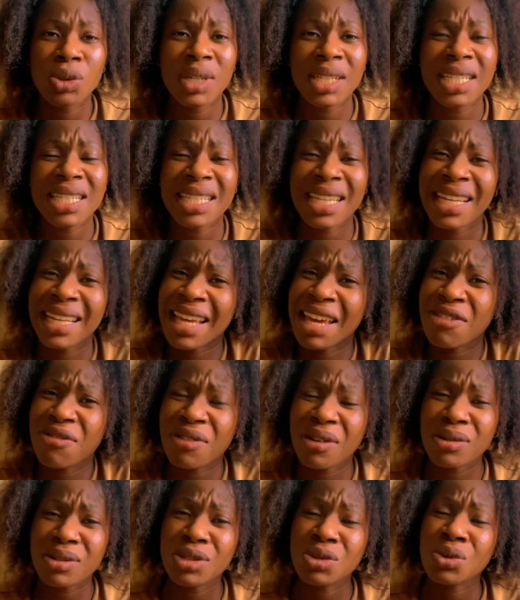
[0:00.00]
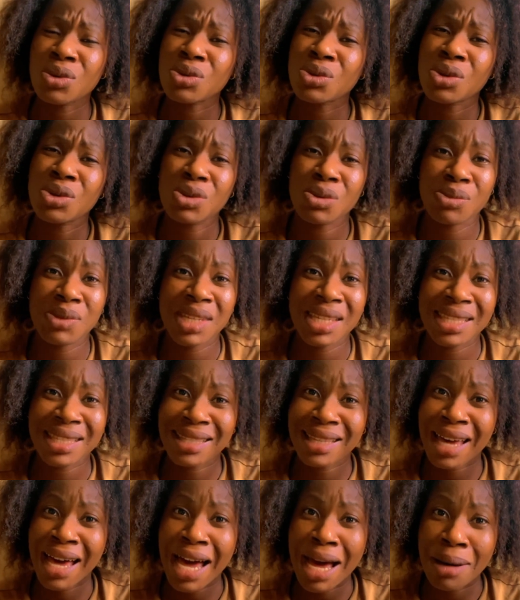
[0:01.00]
initially I felt it was going to be a
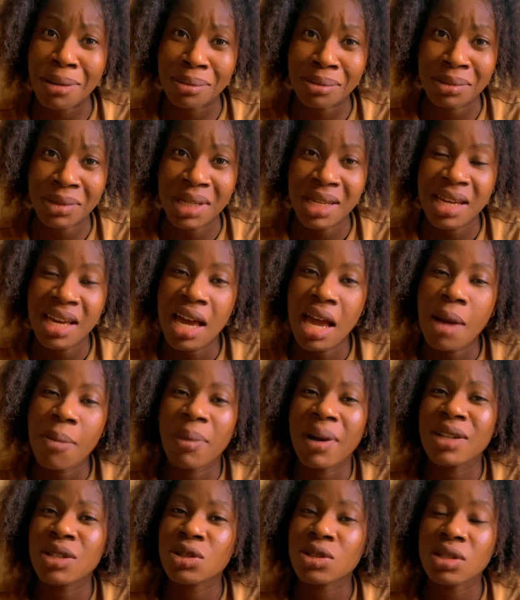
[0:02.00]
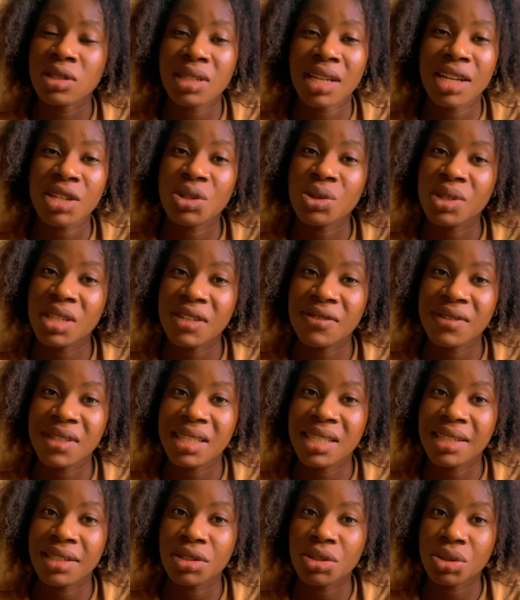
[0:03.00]
scam, but I just thought I should give it
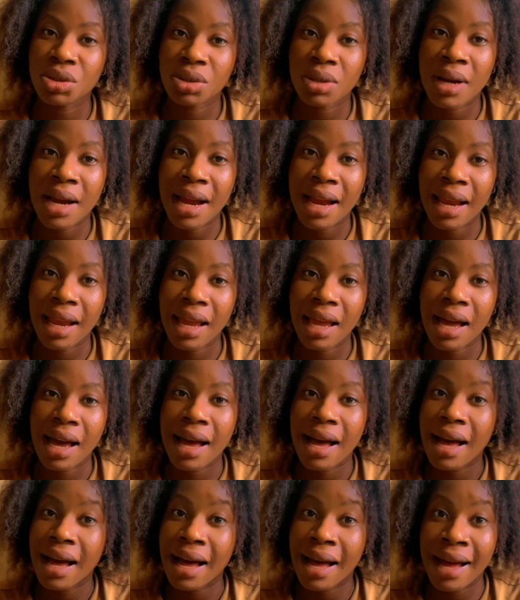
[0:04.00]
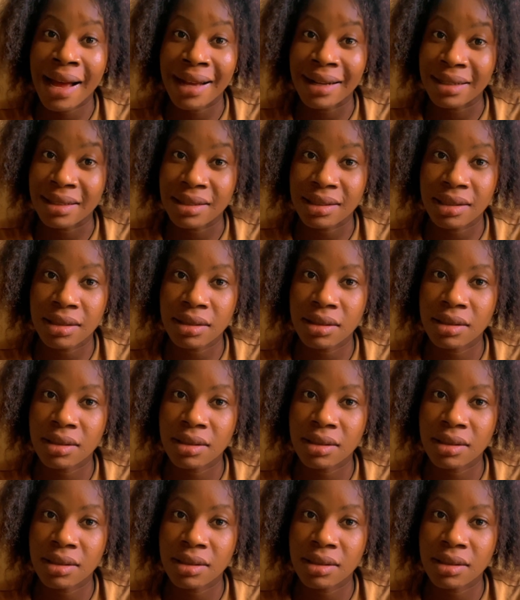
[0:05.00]
a try. And